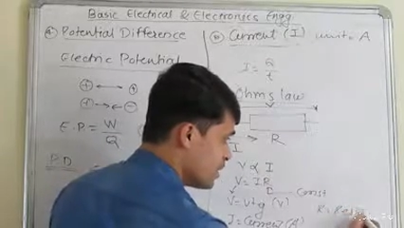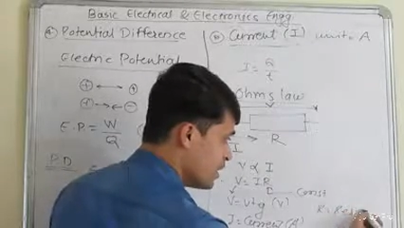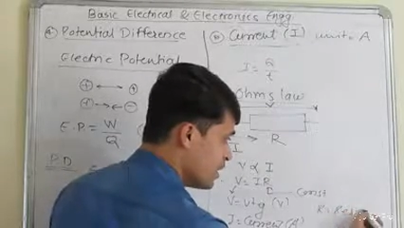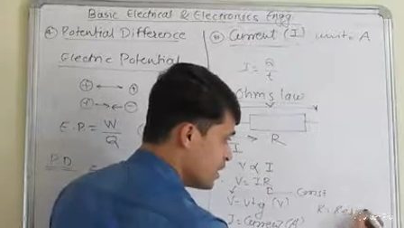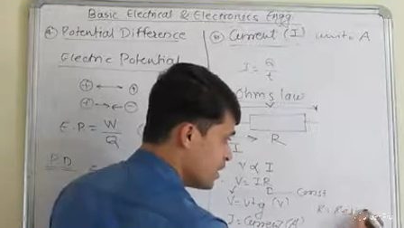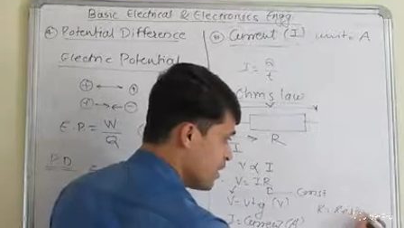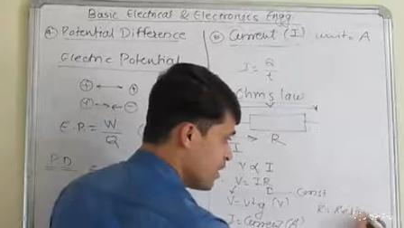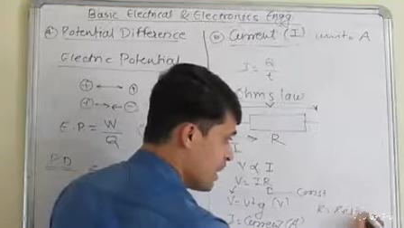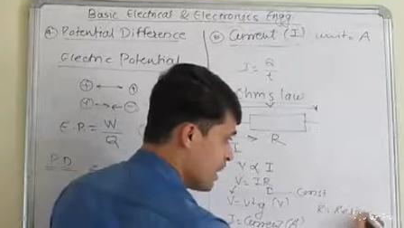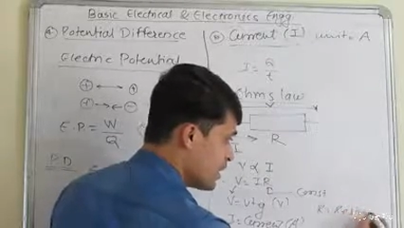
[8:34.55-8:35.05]

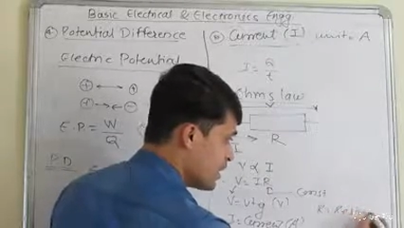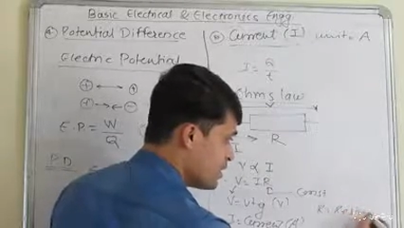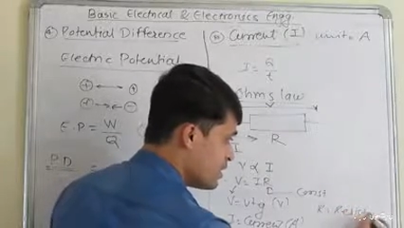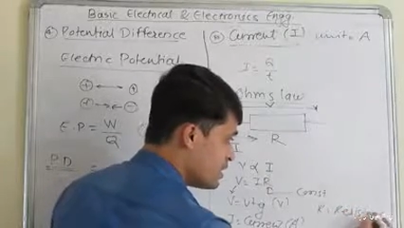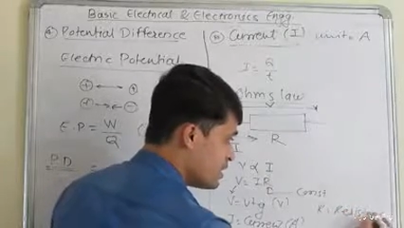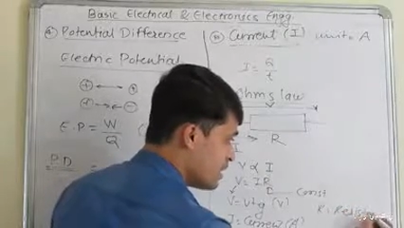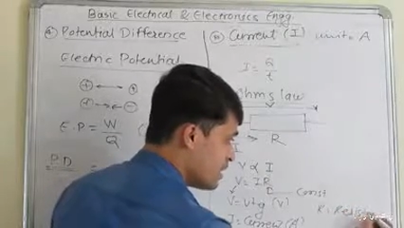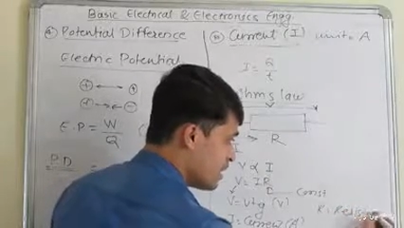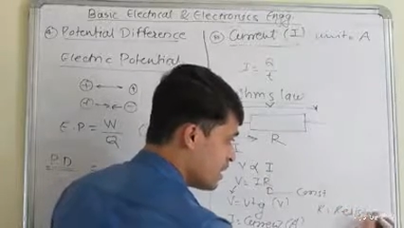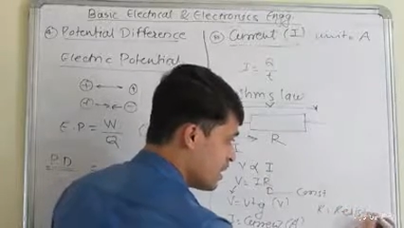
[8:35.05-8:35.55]
R is the
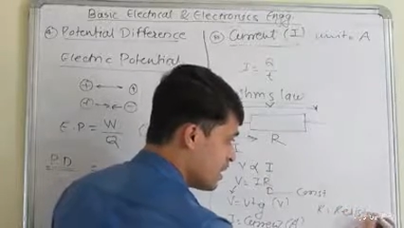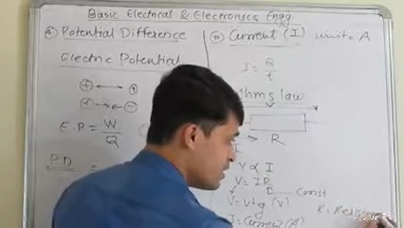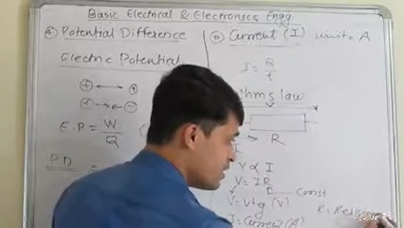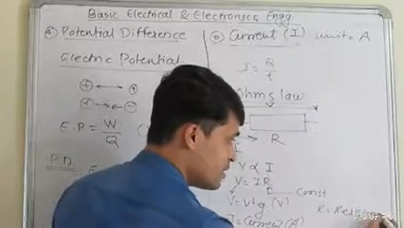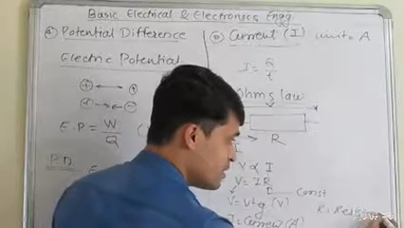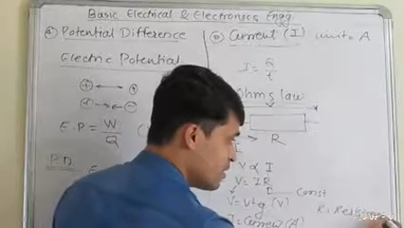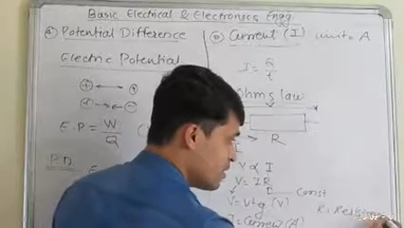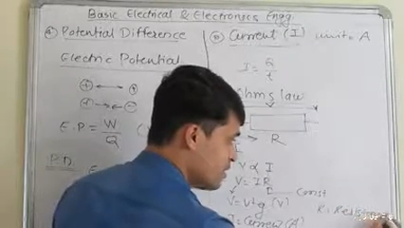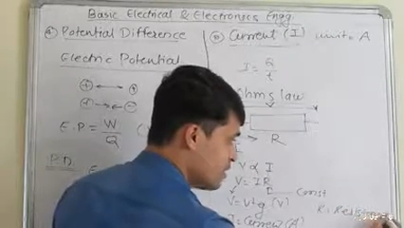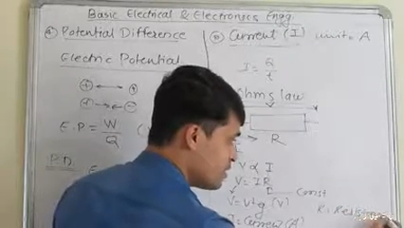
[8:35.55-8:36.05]

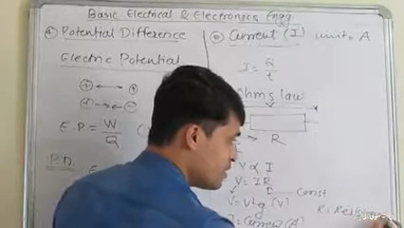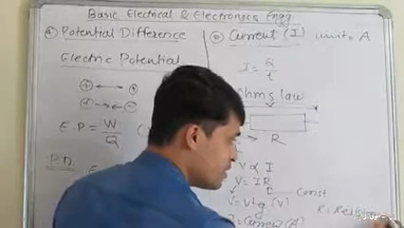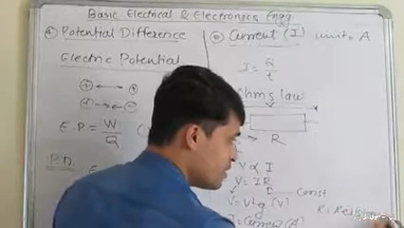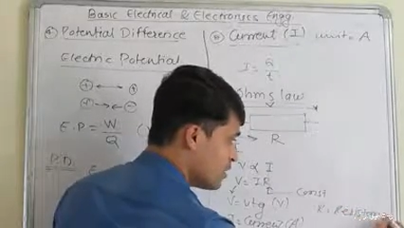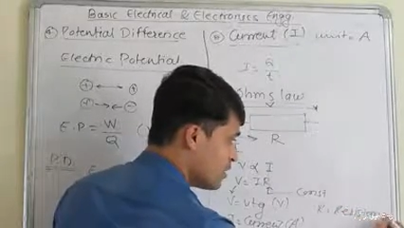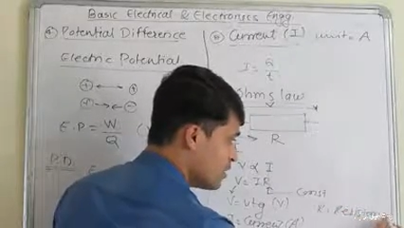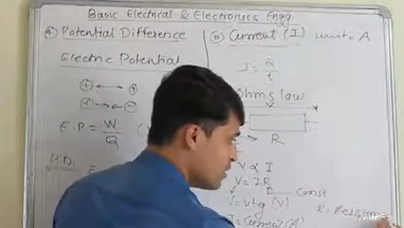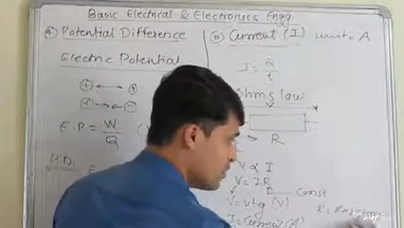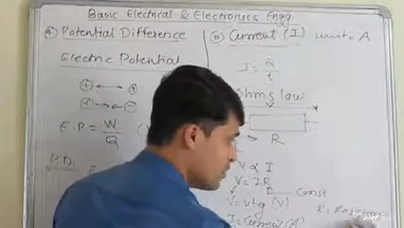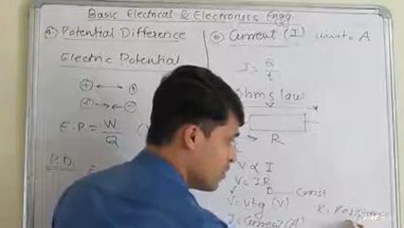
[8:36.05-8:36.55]
resistance
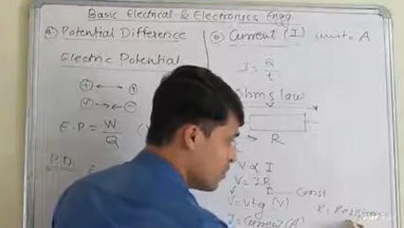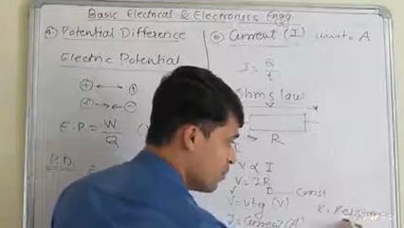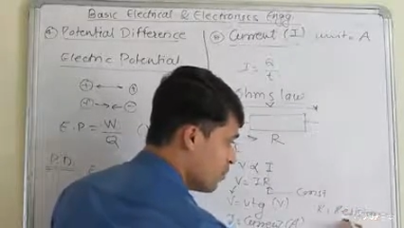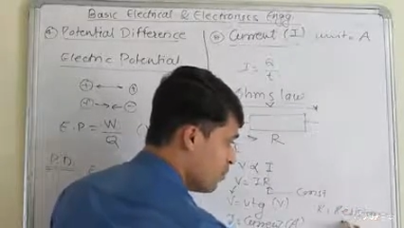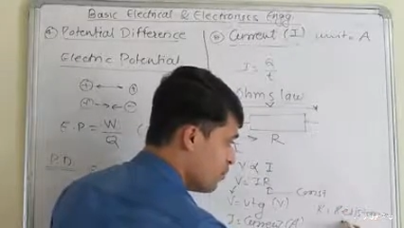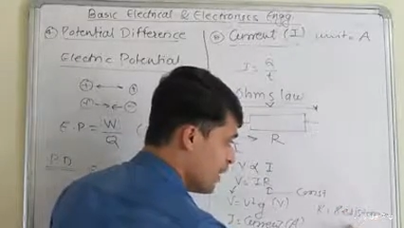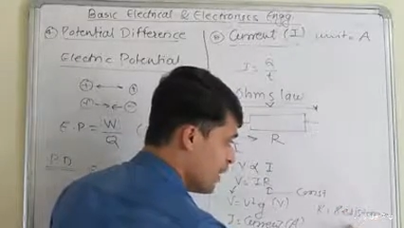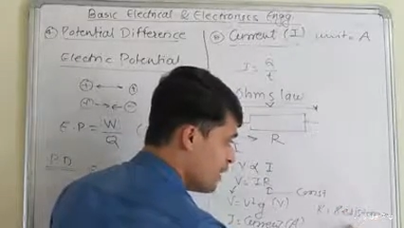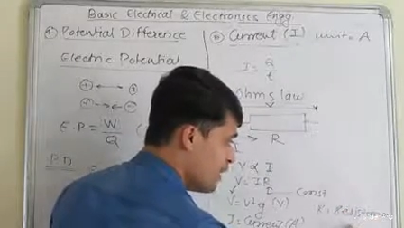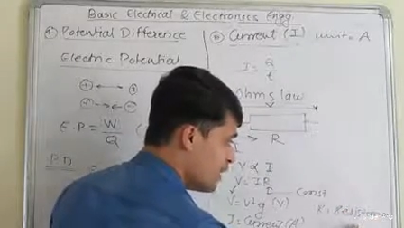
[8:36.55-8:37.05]

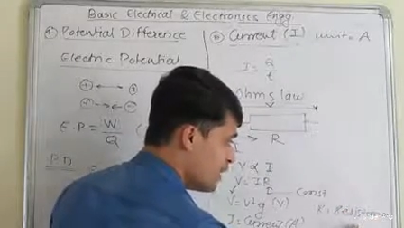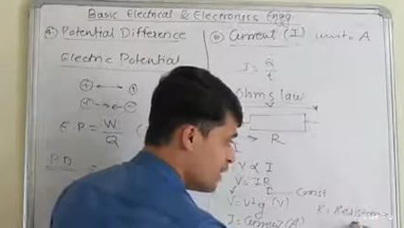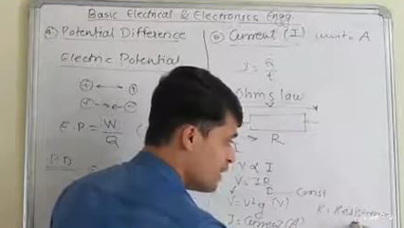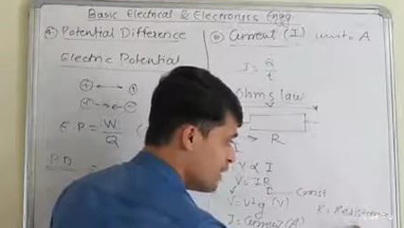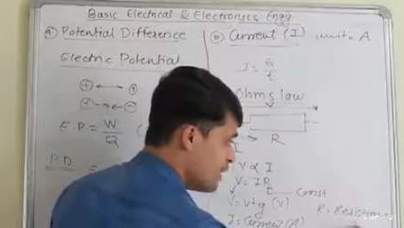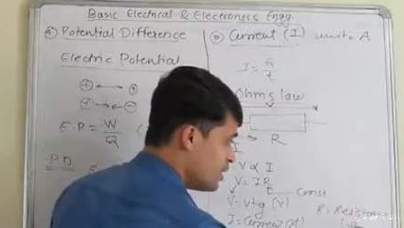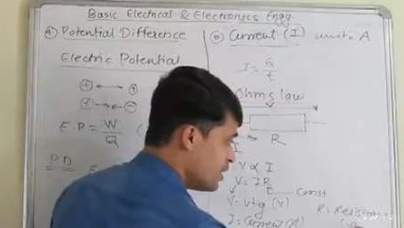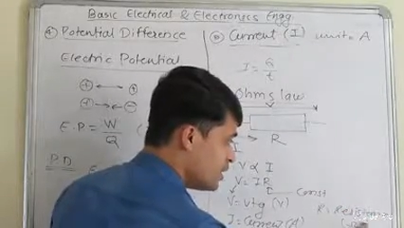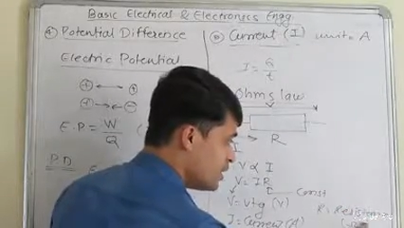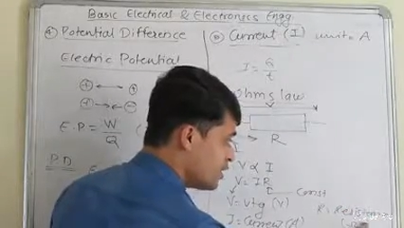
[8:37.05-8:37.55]
measured in
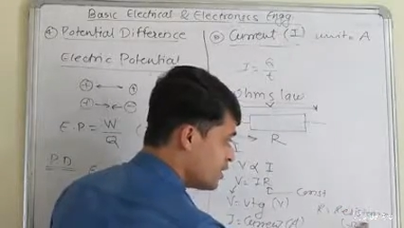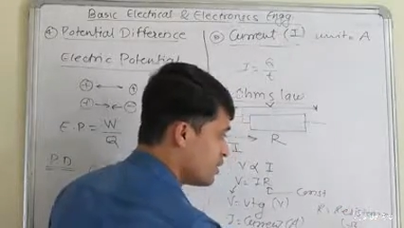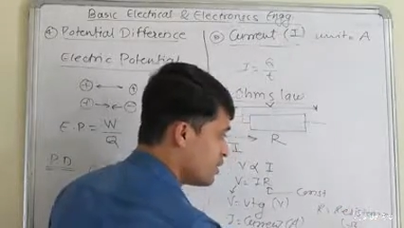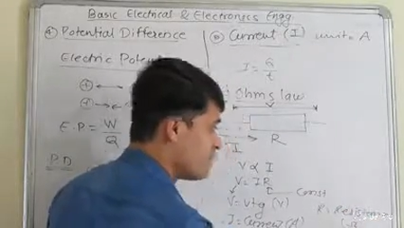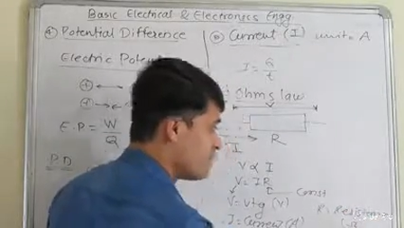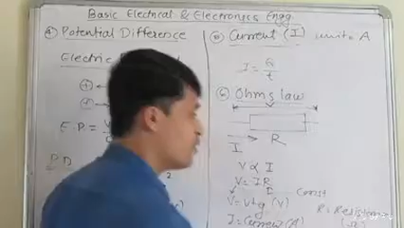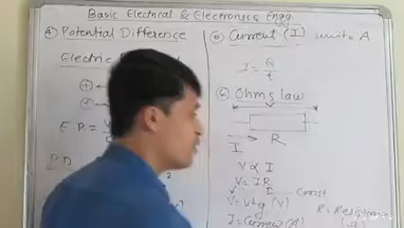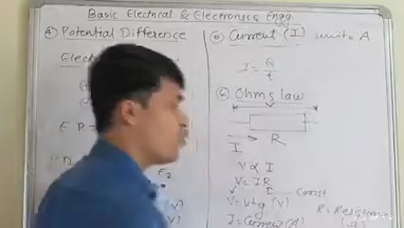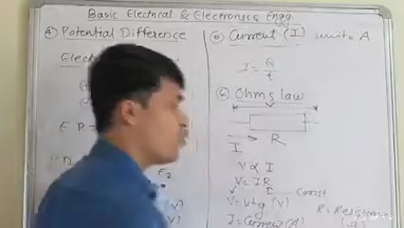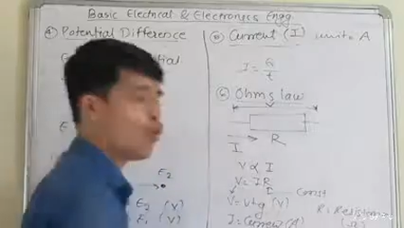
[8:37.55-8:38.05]

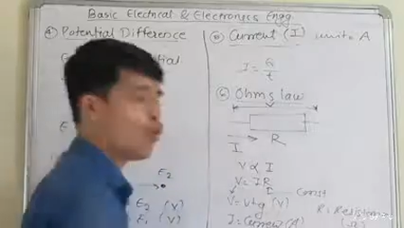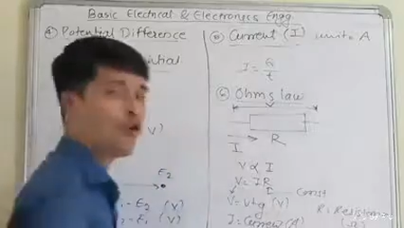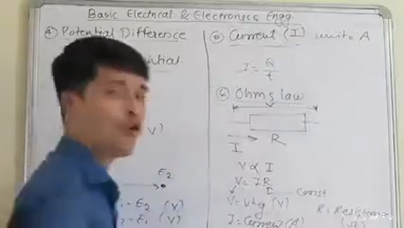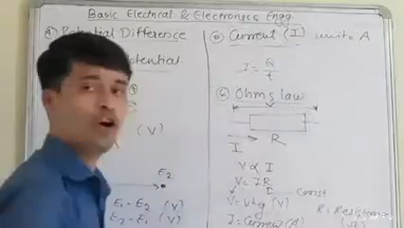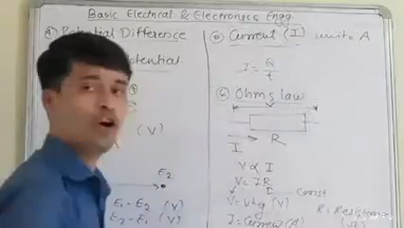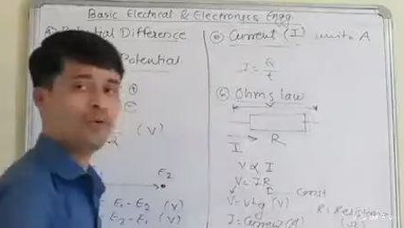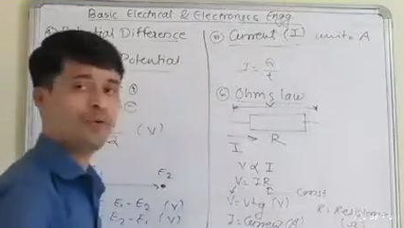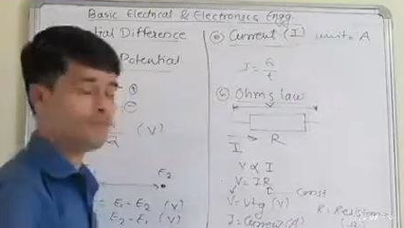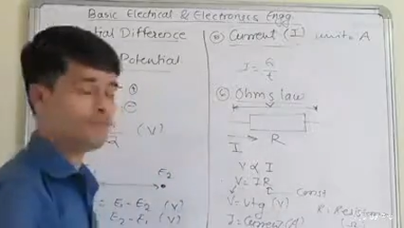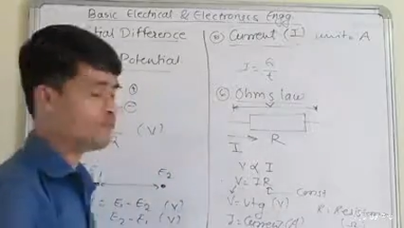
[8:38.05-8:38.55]

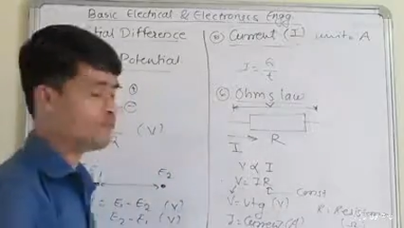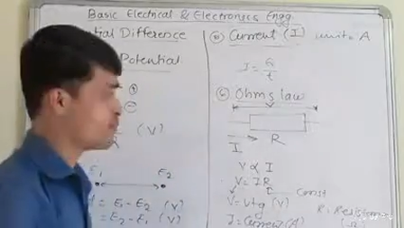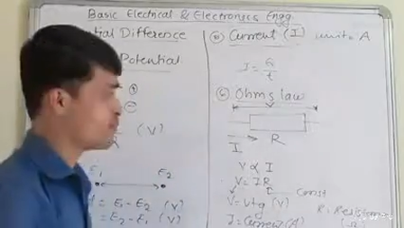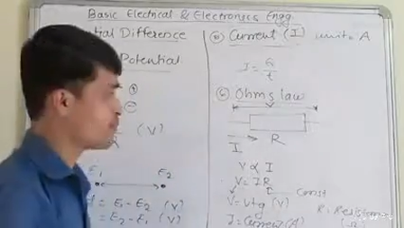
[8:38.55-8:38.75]
ohm.